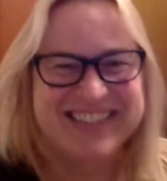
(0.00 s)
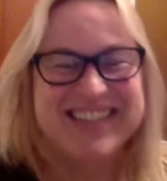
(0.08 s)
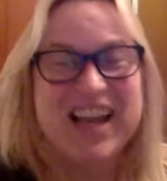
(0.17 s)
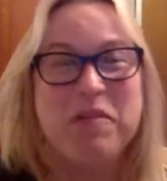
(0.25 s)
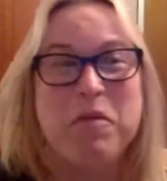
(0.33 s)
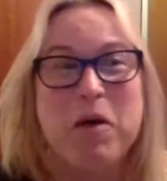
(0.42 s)

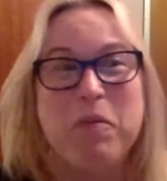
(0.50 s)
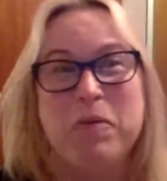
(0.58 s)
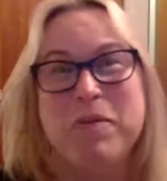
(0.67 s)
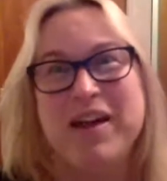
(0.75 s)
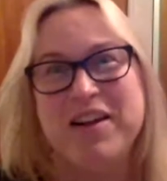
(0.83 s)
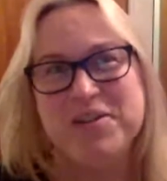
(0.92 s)
I'm upper
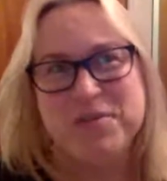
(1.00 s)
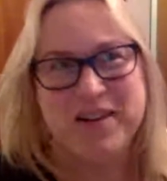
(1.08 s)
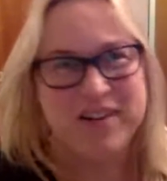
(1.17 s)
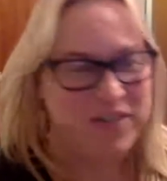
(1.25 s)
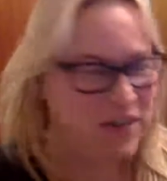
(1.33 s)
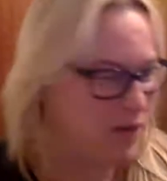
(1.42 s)
management,
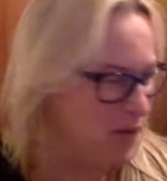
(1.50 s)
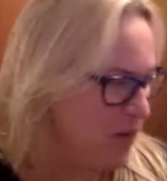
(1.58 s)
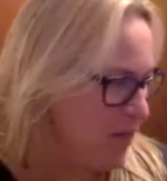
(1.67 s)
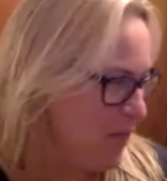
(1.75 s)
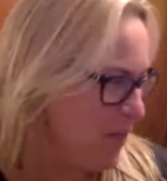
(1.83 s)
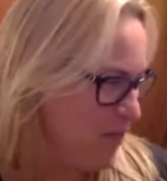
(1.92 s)
if you don't
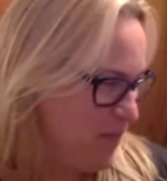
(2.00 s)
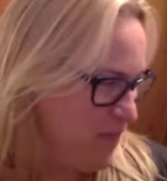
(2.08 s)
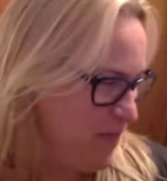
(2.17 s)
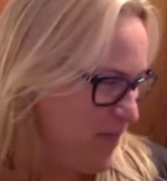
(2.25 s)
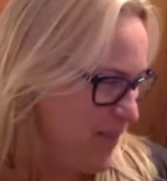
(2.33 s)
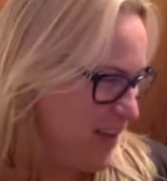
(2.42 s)
know.
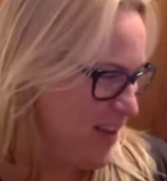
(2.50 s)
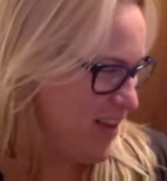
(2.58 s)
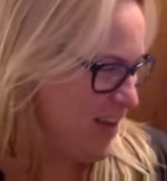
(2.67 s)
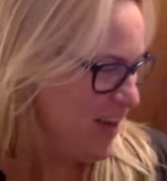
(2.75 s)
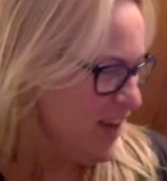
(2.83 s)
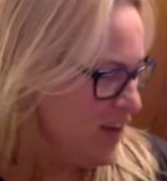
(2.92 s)

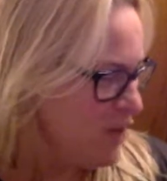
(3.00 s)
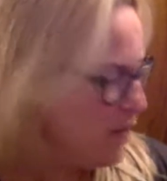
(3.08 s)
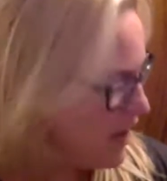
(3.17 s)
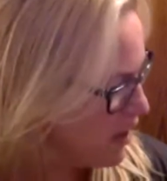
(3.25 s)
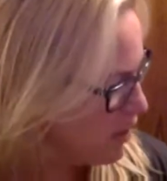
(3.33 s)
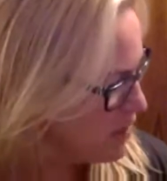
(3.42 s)
Can you
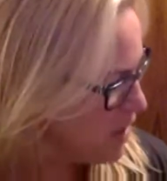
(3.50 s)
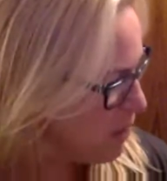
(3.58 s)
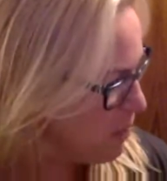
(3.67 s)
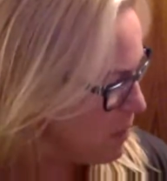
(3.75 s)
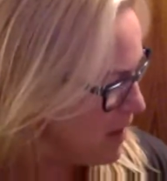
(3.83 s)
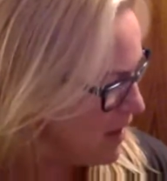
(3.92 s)
write a note to
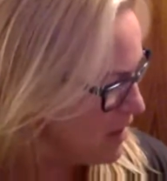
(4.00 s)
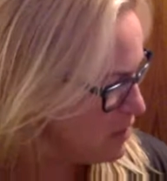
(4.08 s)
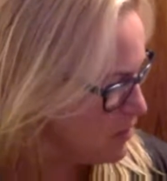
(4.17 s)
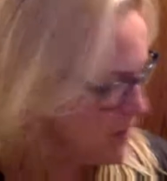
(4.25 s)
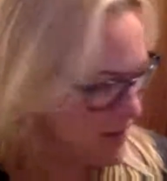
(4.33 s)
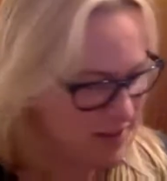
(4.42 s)
upper
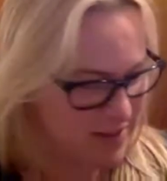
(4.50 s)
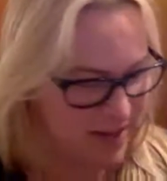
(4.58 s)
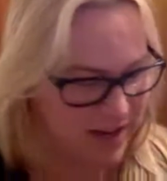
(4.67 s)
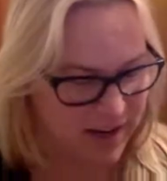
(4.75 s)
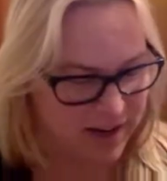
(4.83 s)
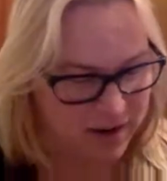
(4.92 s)
management and
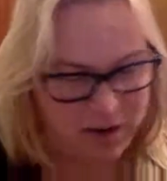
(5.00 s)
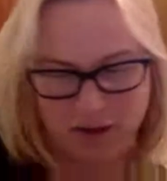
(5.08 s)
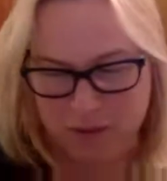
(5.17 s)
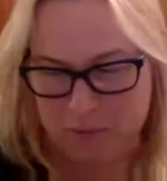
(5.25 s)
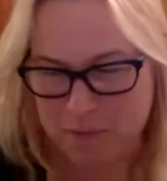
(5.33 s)
say, upper